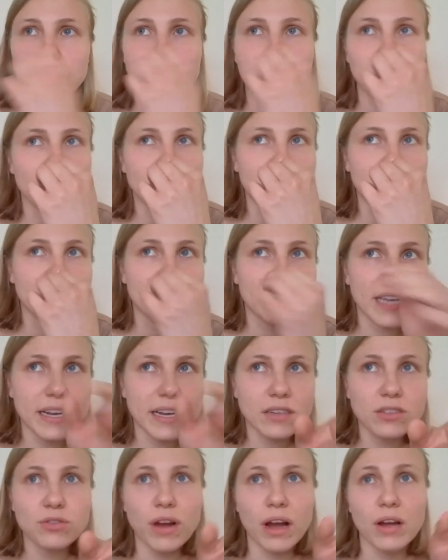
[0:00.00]
because in the
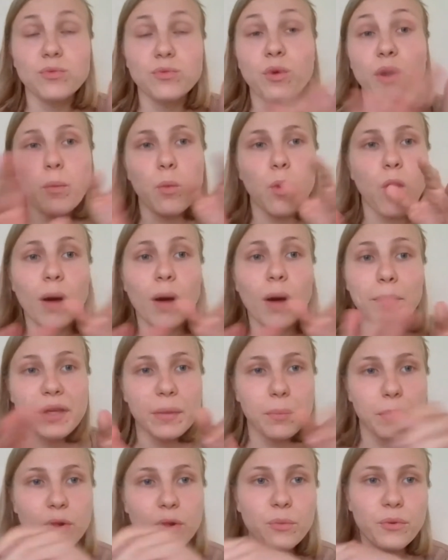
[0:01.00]
second round where more
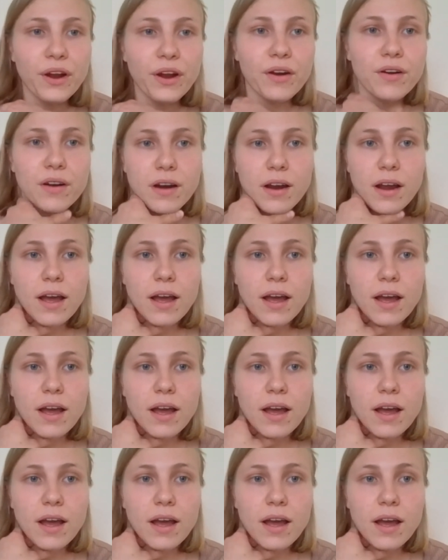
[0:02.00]
people were,